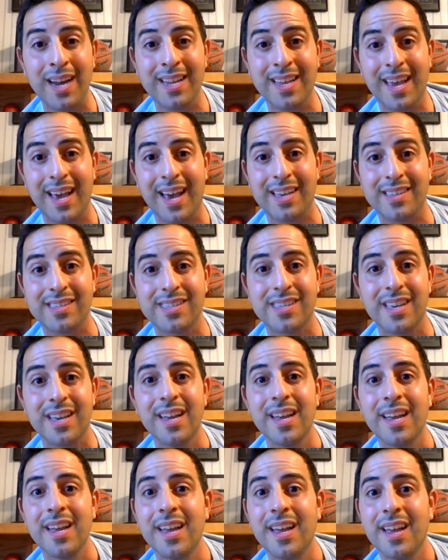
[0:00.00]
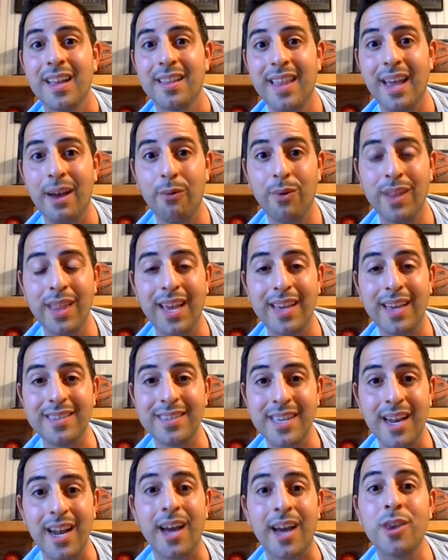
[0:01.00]
podcasts that when they
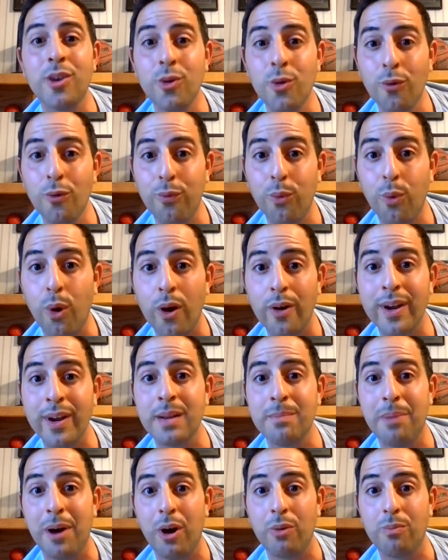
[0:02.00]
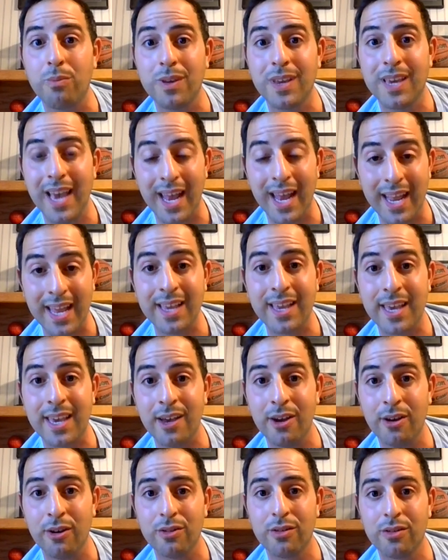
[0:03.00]
said, Are you worried about getting
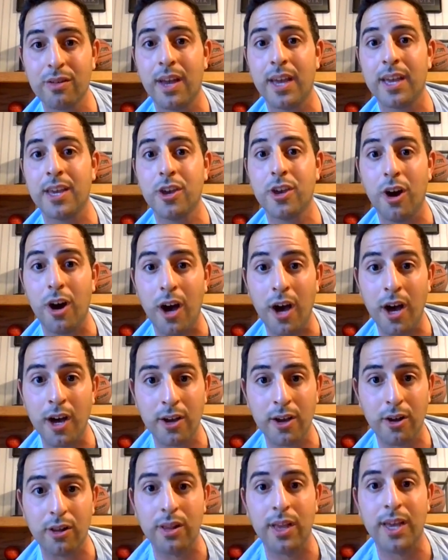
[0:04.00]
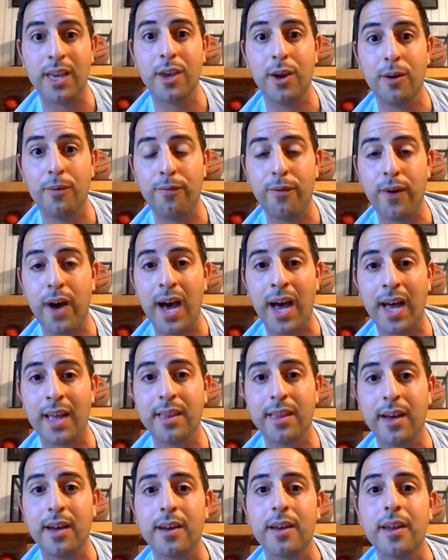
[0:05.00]
killed like your uncle, like your
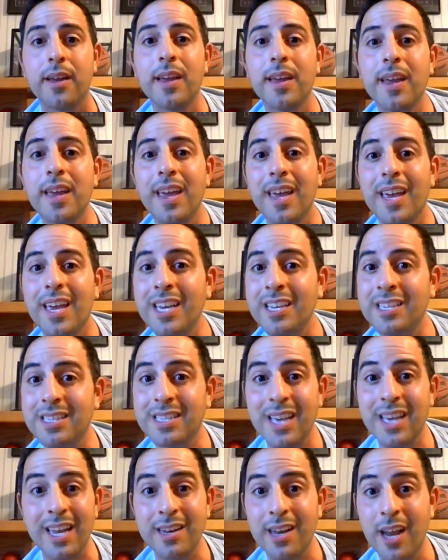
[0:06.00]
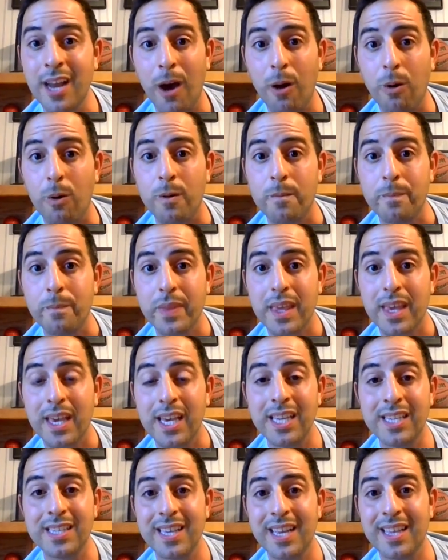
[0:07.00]
father? He said, No.
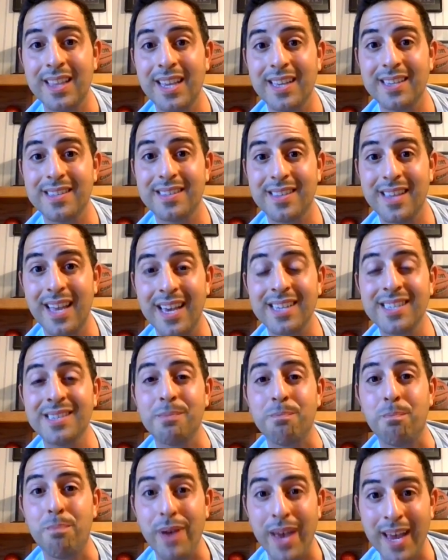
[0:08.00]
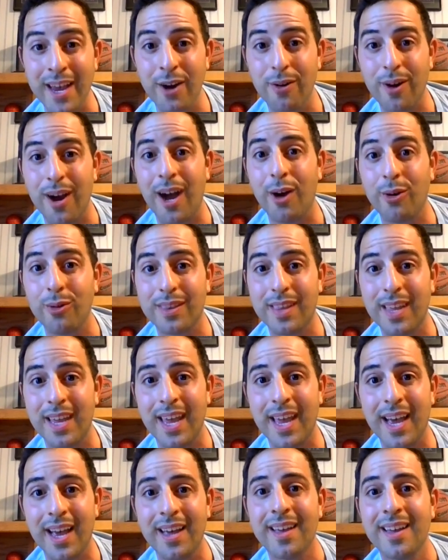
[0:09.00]
He said, There's things bigger out
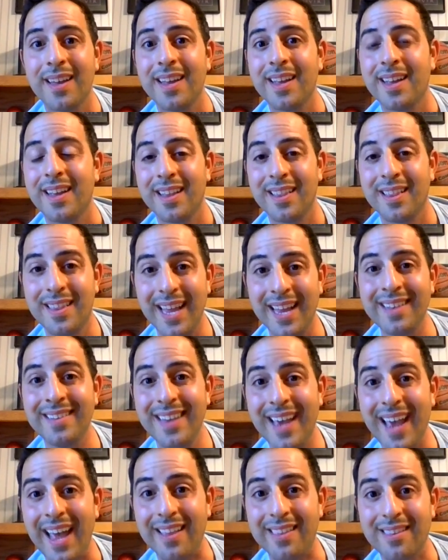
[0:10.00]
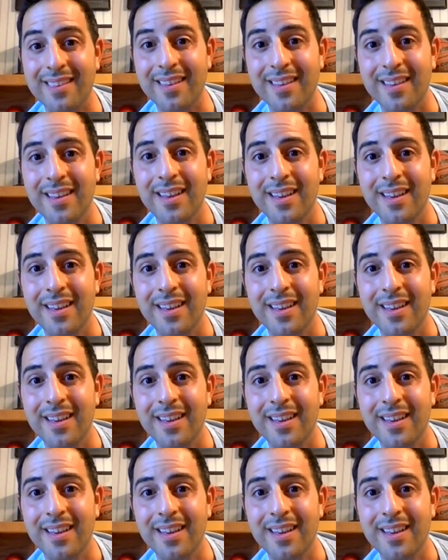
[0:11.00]
there than death.